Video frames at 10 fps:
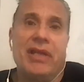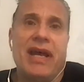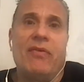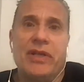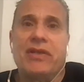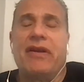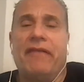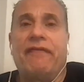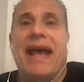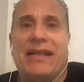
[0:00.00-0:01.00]
And that was a
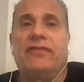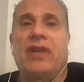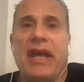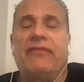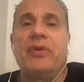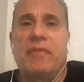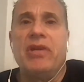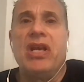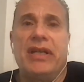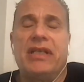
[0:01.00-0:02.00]
fact of life with
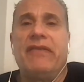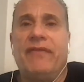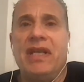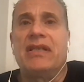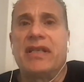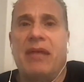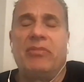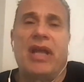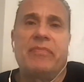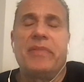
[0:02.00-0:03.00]
me on TV. Some
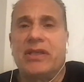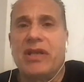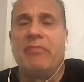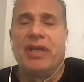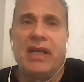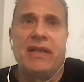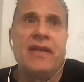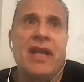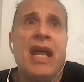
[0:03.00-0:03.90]
liked me, some didn't.